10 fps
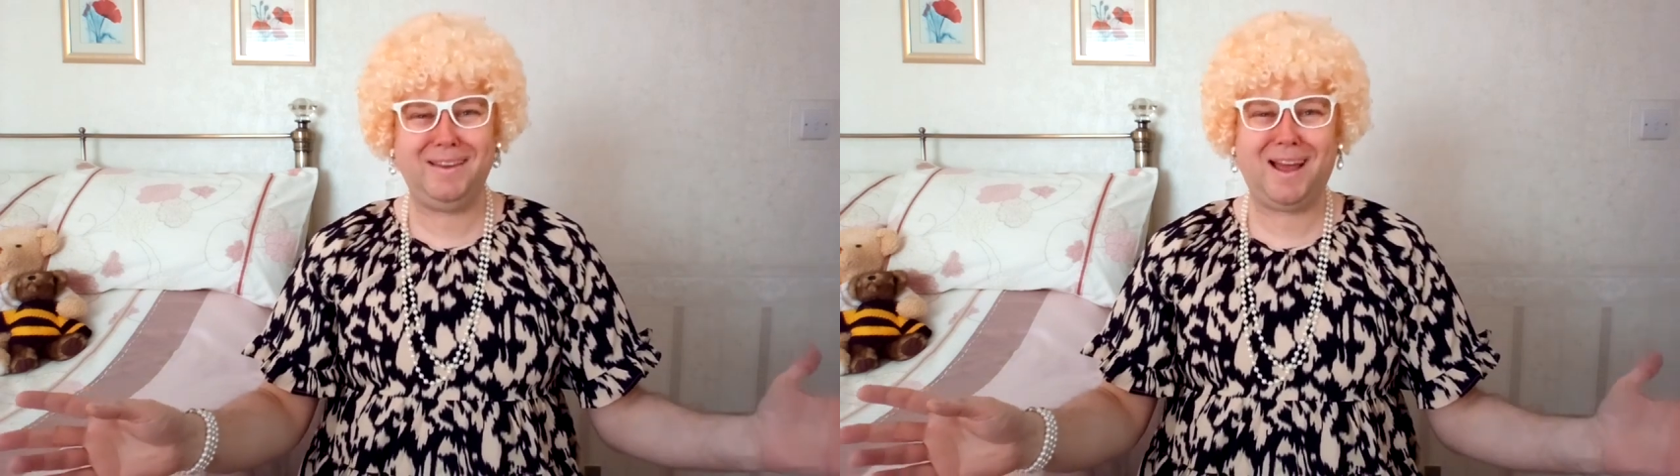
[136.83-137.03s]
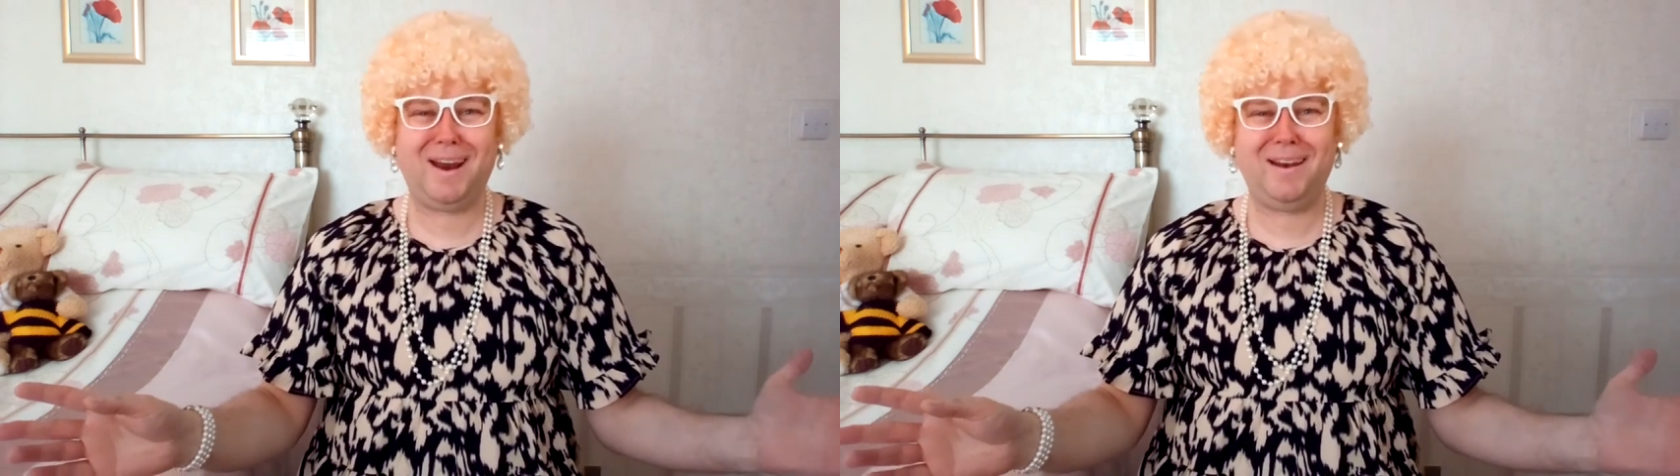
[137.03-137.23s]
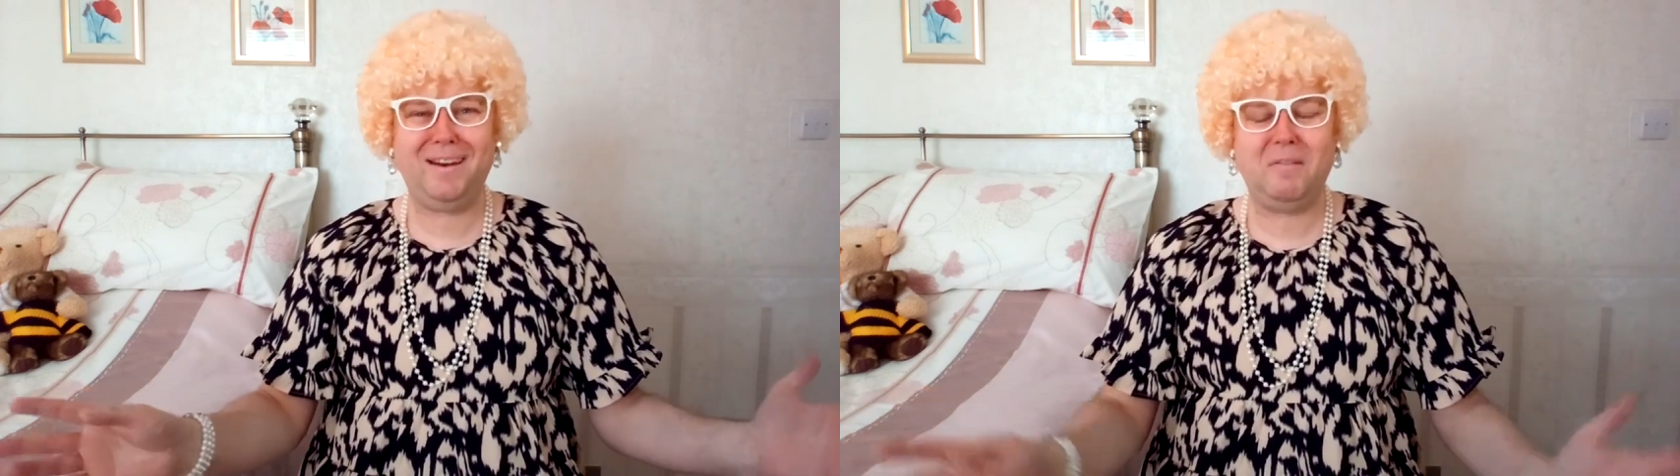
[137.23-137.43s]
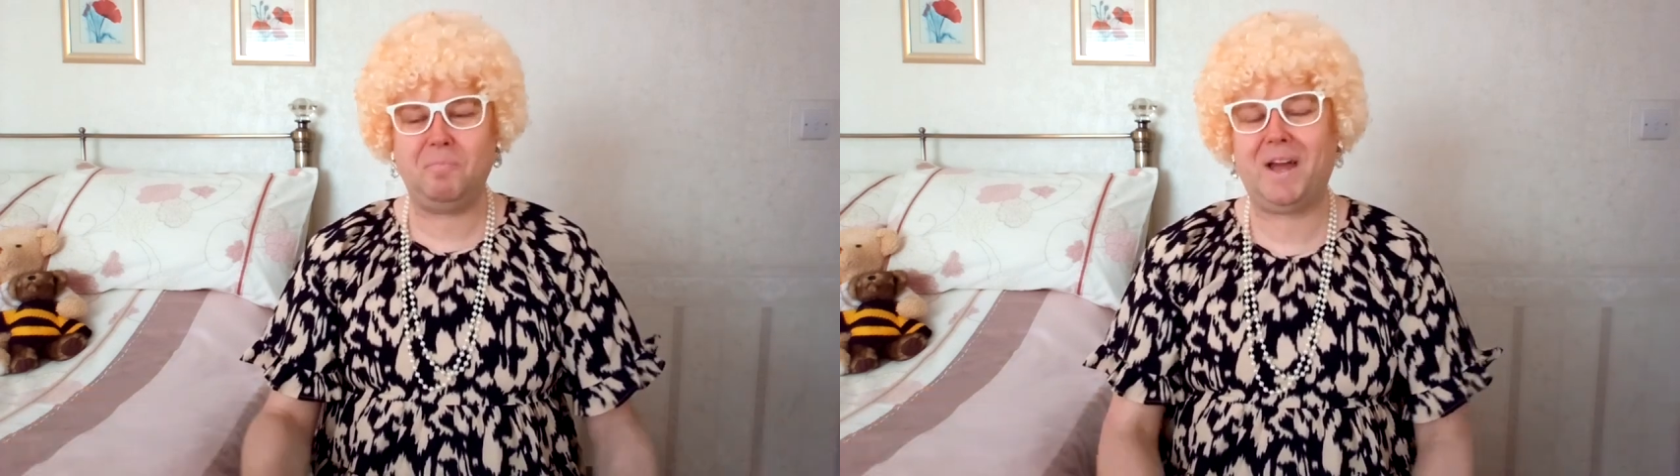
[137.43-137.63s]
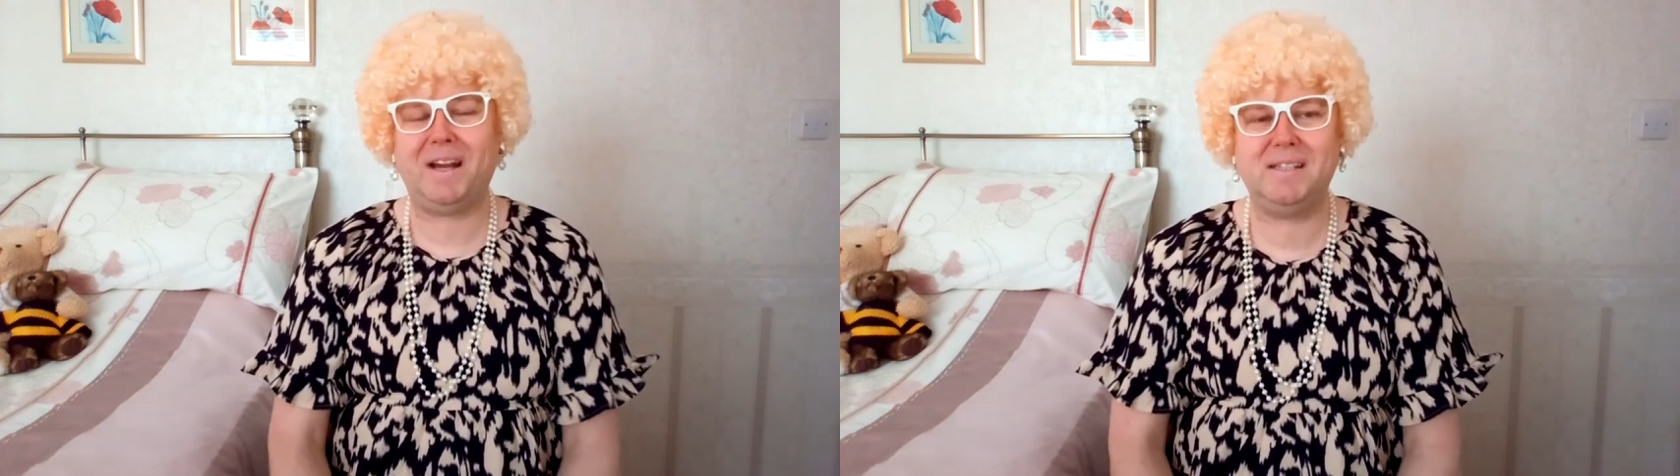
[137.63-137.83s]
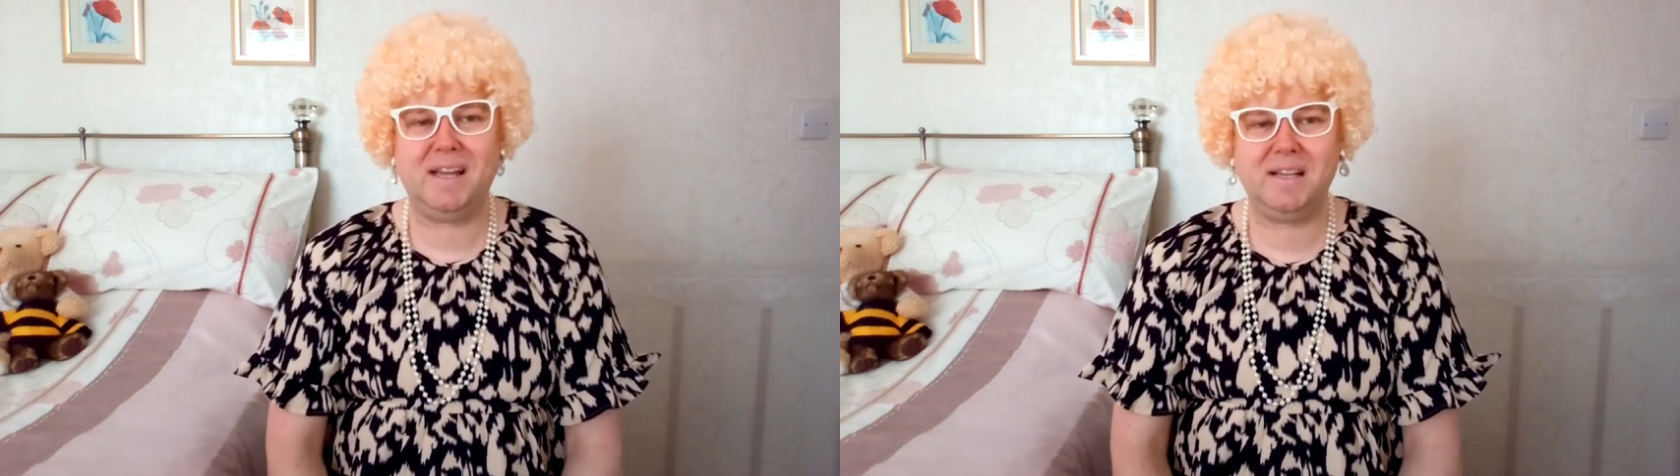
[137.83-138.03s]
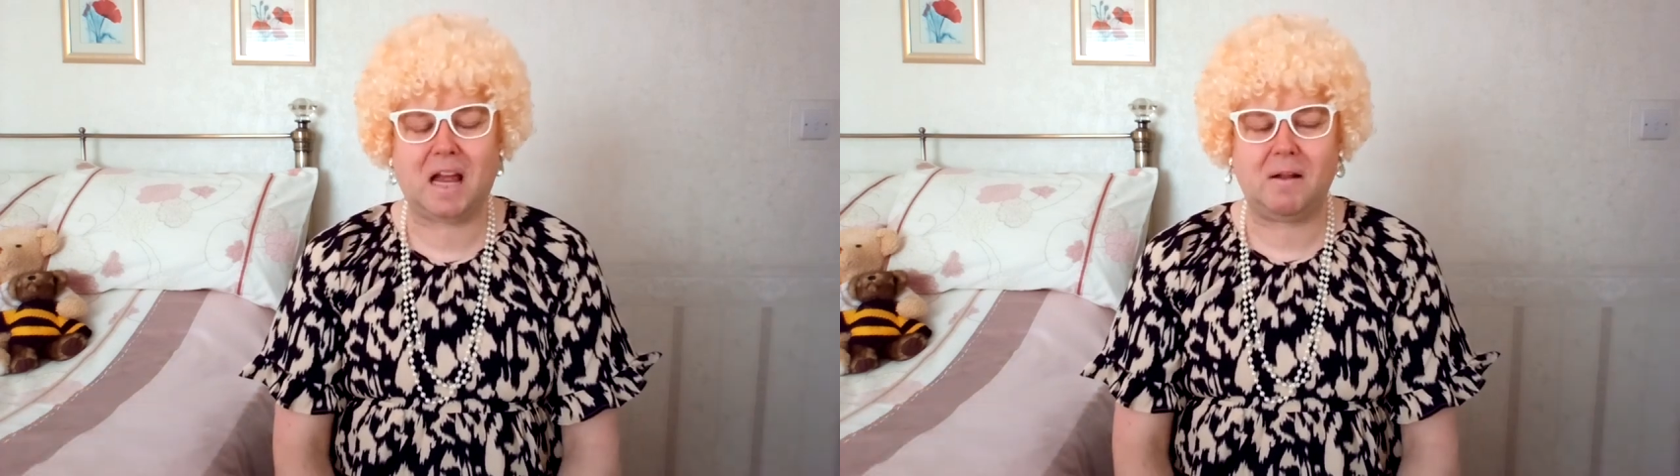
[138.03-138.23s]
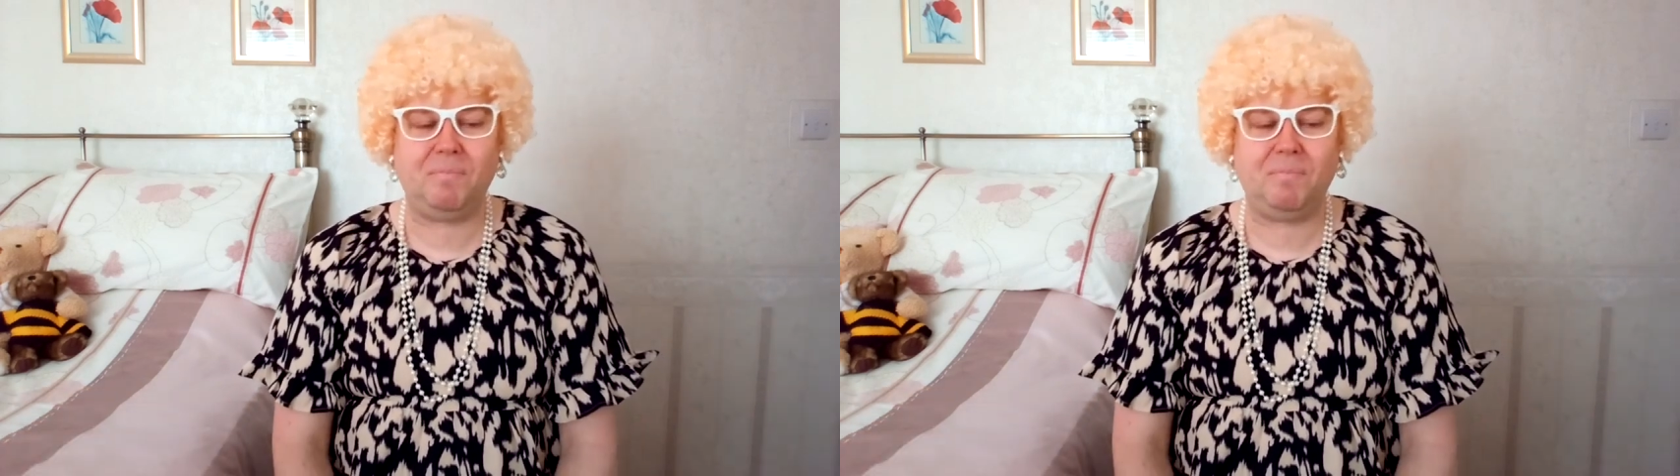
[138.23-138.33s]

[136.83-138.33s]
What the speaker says: darling? And I says,